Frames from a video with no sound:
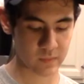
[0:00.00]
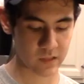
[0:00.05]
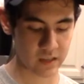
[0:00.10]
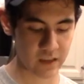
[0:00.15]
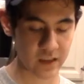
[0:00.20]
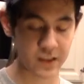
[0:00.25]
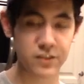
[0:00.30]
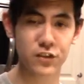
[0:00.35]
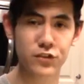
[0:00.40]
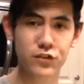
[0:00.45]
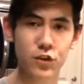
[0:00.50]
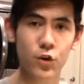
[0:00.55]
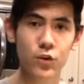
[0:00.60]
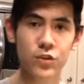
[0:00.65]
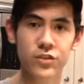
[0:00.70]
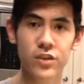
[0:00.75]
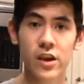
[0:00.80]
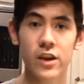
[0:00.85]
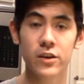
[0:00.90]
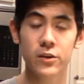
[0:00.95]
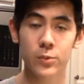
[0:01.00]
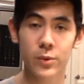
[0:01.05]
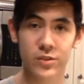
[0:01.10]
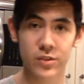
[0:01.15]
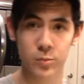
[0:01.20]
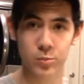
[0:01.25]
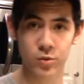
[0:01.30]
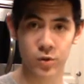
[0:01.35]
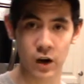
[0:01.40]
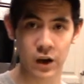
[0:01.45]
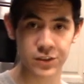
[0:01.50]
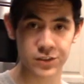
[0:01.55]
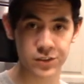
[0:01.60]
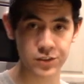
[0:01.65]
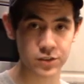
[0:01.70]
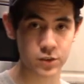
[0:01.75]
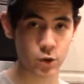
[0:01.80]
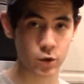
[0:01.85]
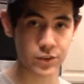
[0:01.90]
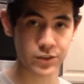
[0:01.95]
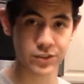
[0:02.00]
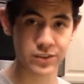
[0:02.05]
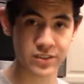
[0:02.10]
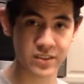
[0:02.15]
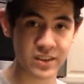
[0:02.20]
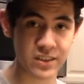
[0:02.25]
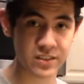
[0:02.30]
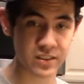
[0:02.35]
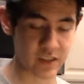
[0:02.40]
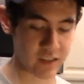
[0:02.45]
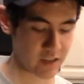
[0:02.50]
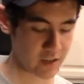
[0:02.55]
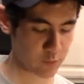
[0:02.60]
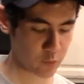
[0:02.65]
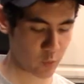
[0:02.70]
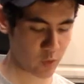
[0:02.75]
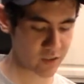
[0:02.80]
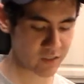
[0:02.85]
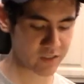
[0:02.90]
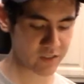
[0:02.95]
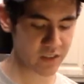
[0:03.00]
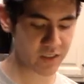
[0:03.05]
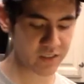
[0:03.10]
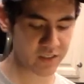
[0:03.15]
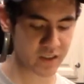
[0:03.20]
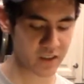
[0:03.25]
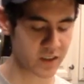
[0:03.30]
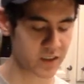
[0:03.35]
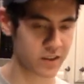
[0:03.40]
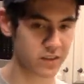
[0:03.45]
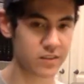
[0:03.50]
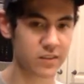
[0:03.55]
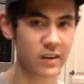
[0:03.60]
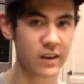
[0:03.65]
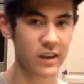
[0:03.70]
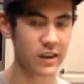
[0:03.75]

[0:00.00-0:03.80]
it's associated with a process called seizing. And what seizing is